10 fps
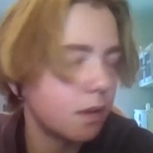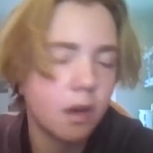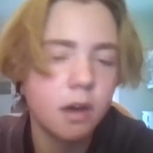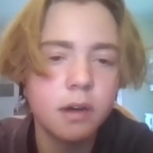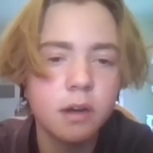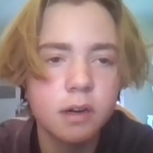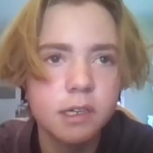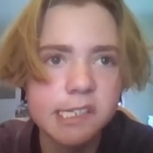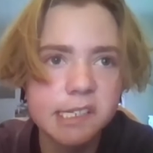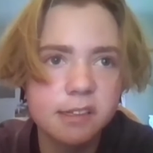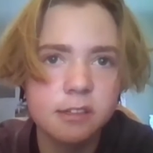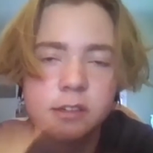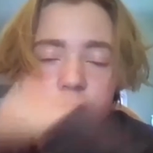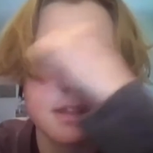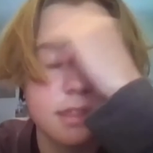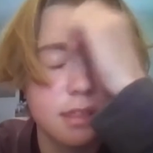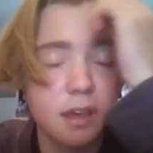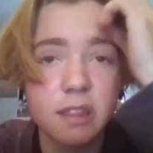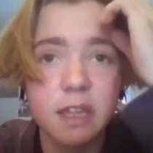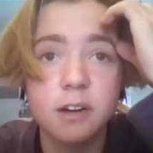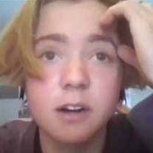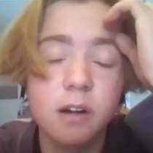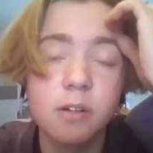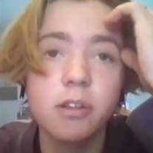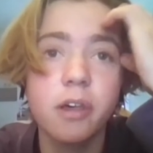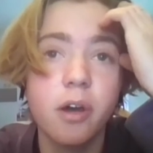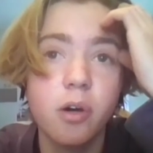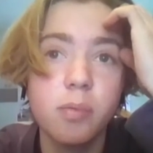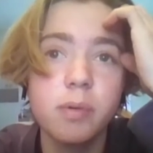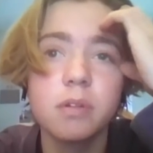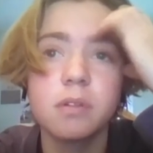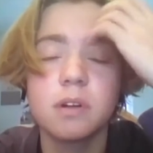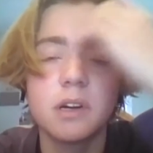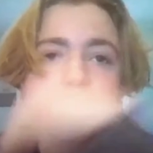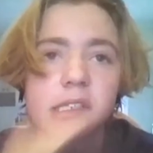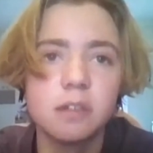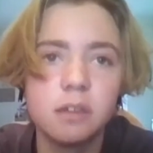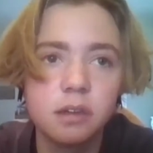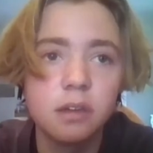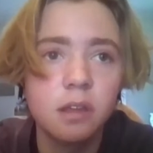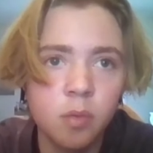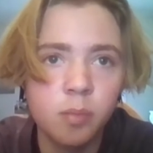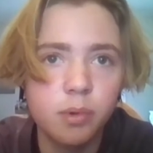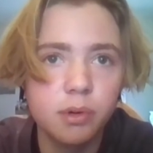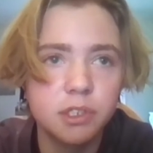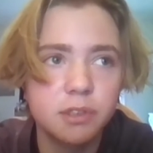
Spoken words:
I just gotta think that I can't really help it. I just gotta push